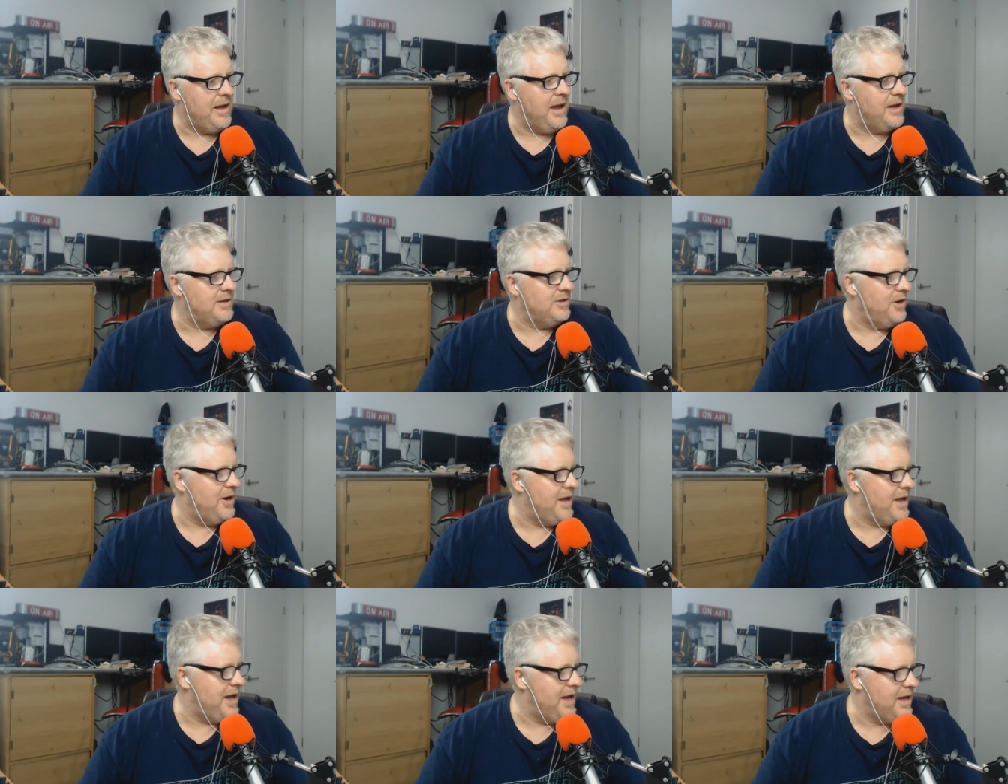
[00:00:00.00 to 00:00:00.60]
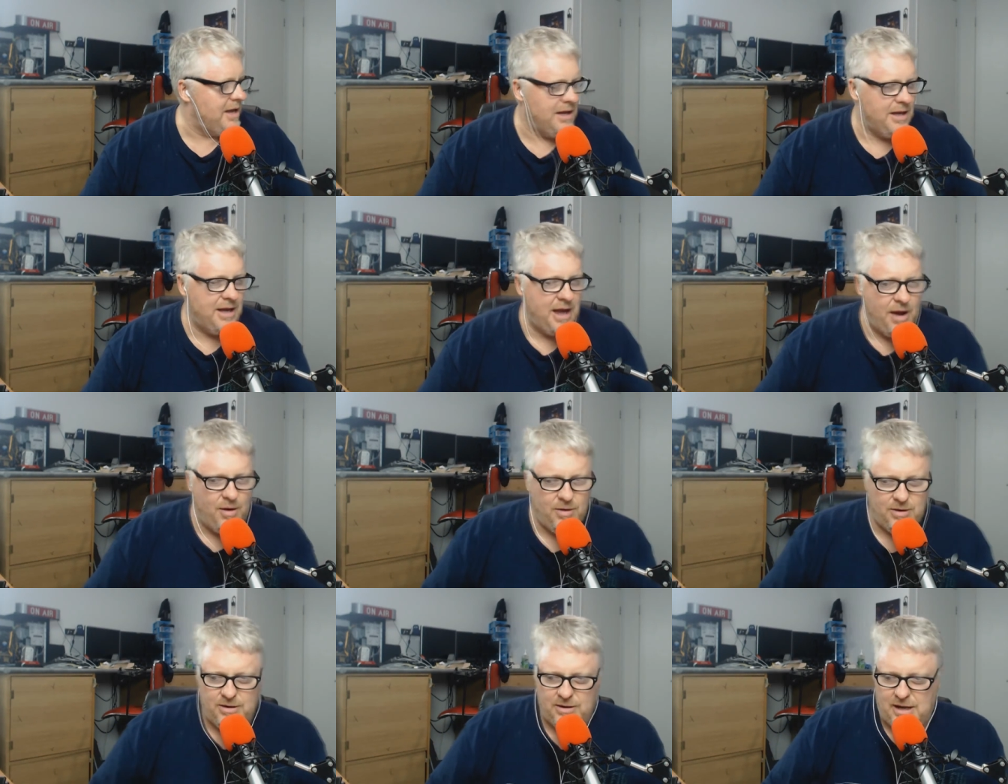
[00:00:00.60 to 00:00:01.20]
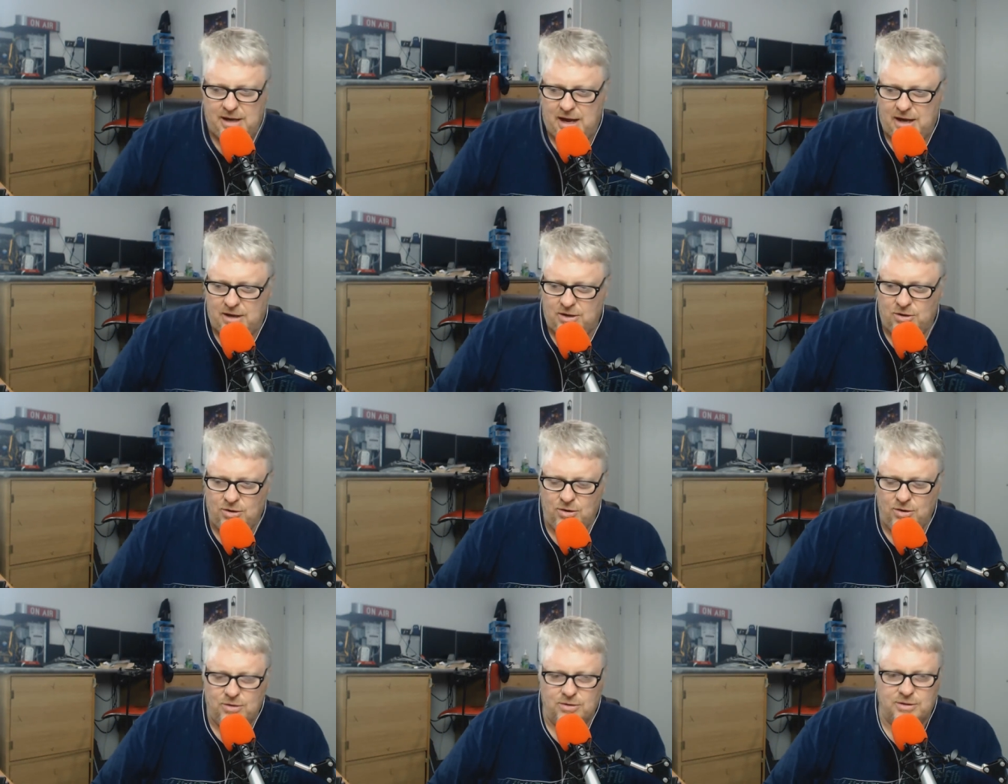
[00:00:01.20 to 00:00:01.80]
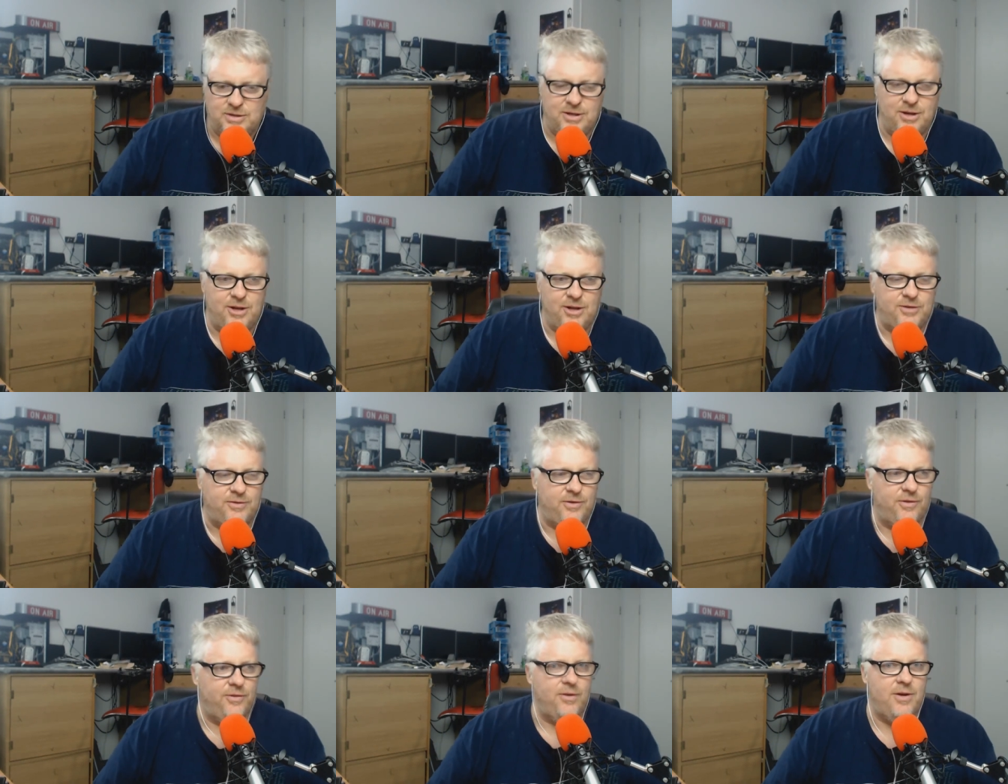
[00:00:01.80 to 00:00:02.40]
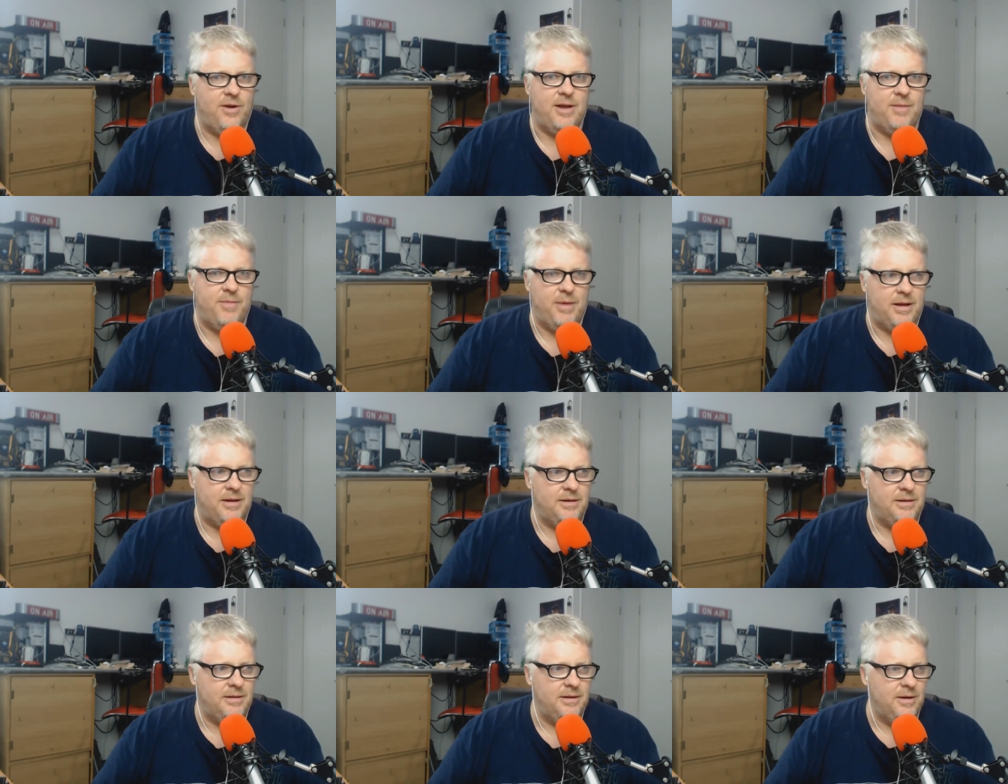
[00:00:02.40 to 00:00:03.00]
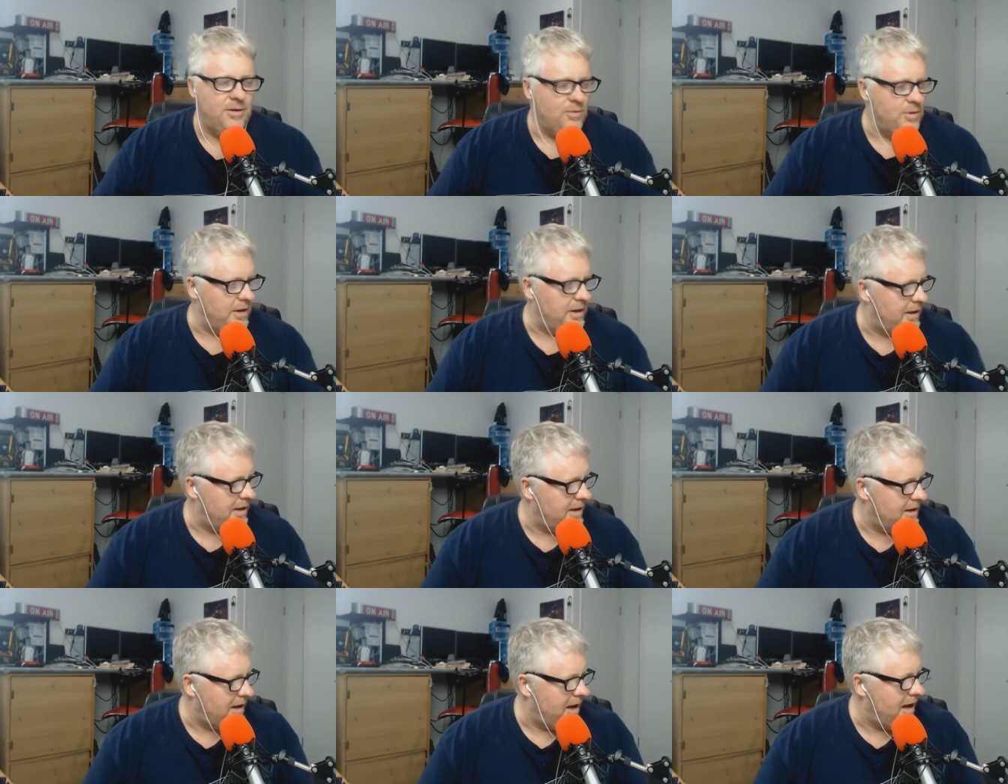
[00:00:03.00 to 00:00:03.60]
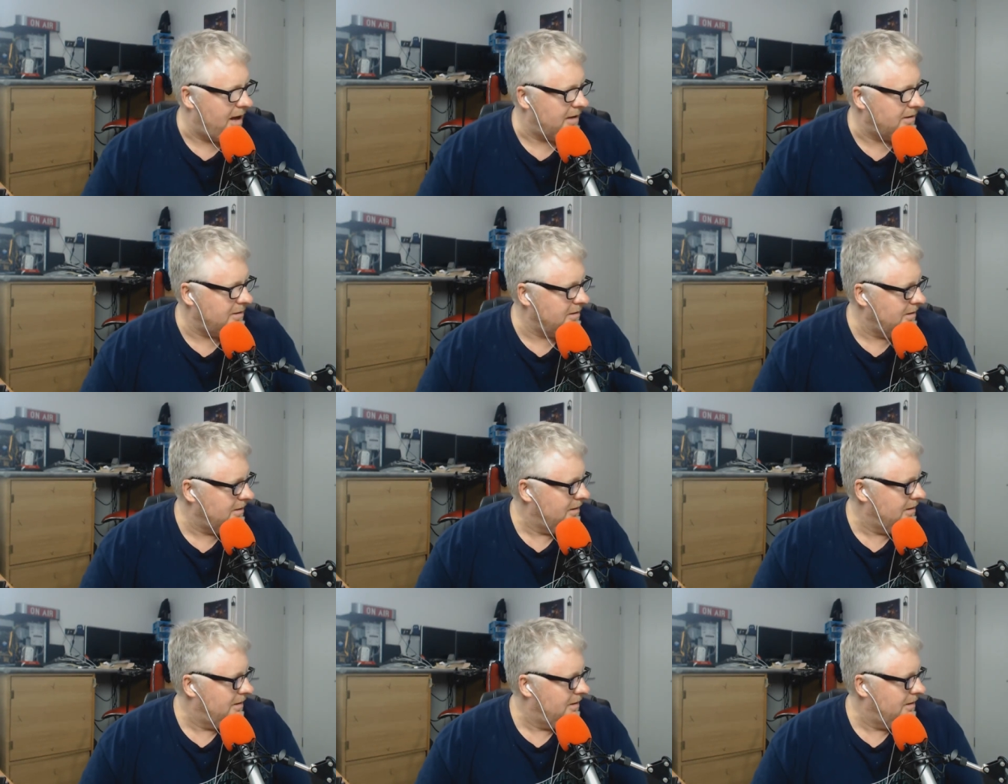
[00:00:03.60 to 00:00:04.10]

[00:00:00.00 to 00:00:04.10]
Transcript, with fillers: goes, oh, yeah, you can go and uh, Google search for free, but you really can't.